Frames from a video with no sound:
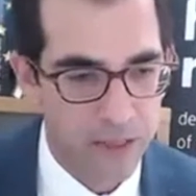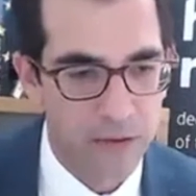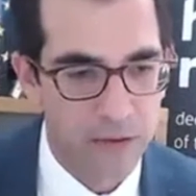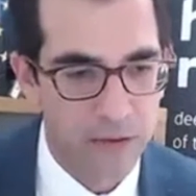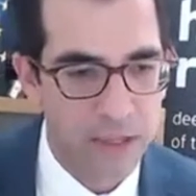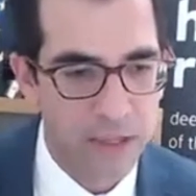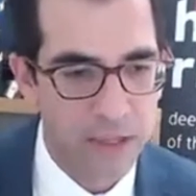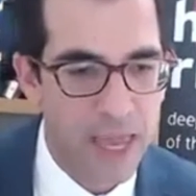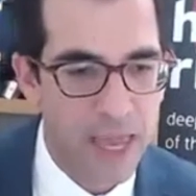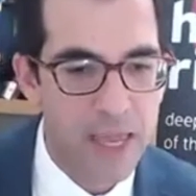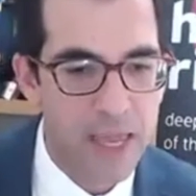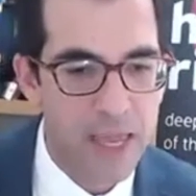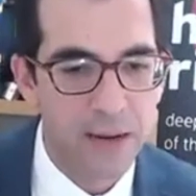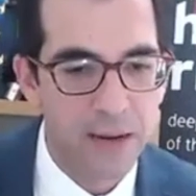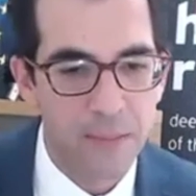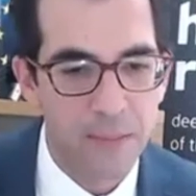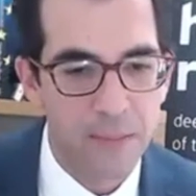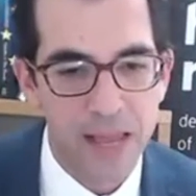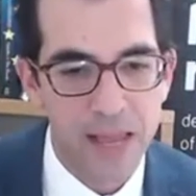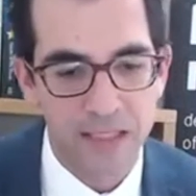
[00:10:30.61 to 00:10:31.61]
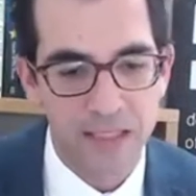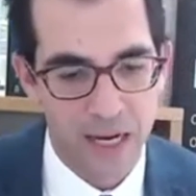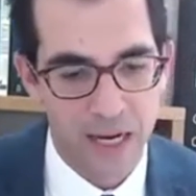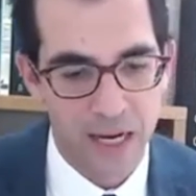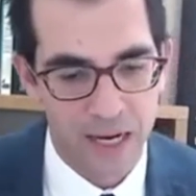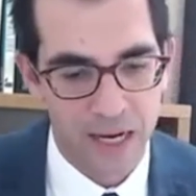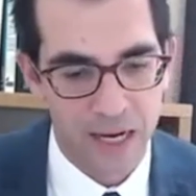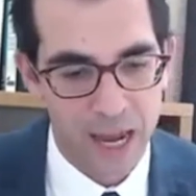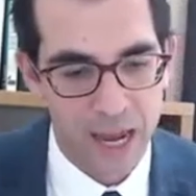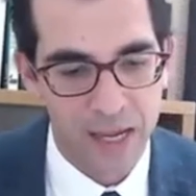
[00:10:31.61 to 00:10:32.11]
the UK
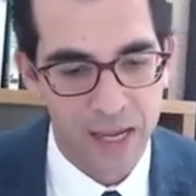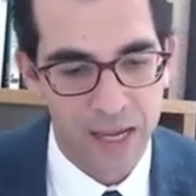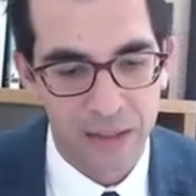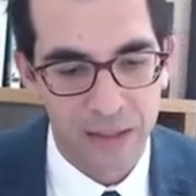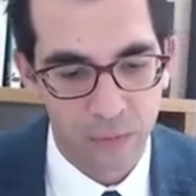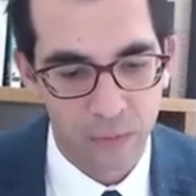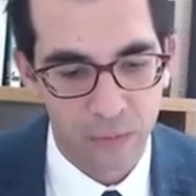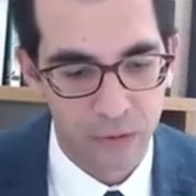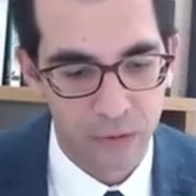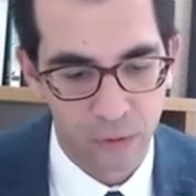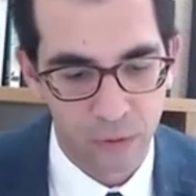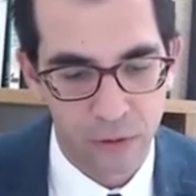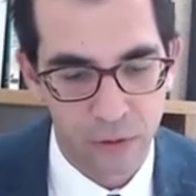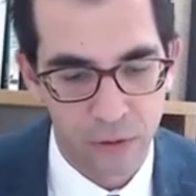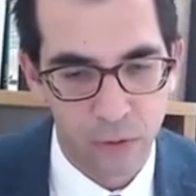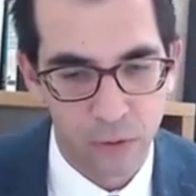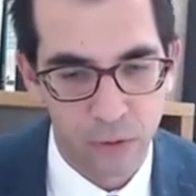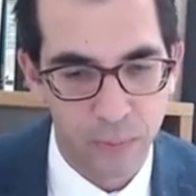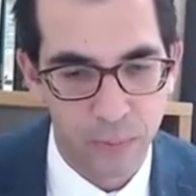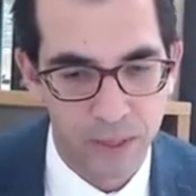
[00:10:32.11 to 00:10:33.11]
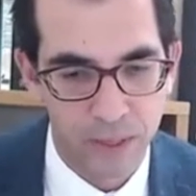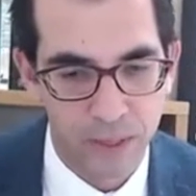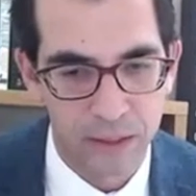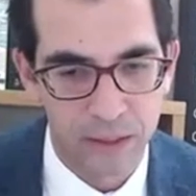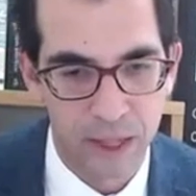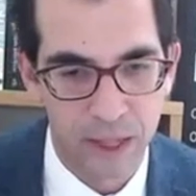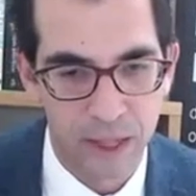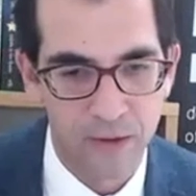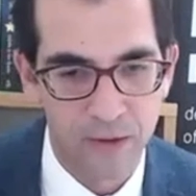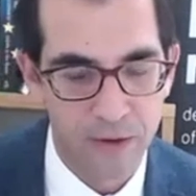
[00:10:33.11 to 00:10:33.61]
remains aligned with
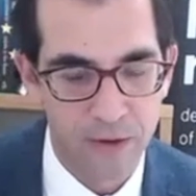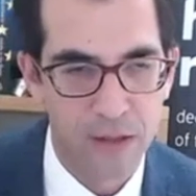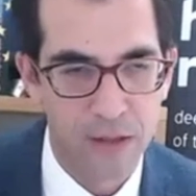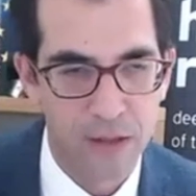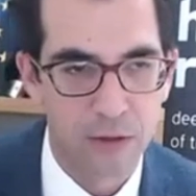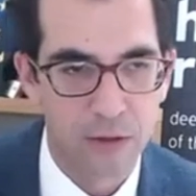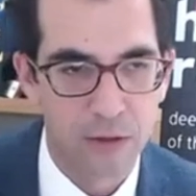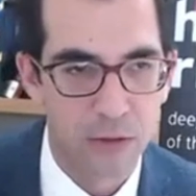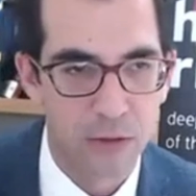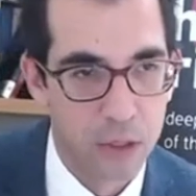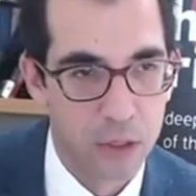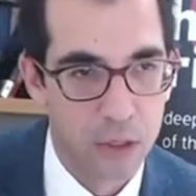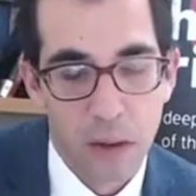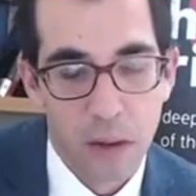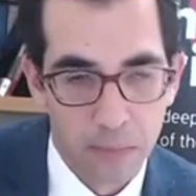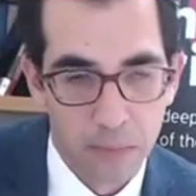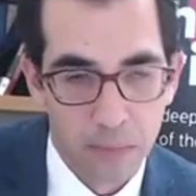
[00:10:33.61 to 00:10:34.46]
European values,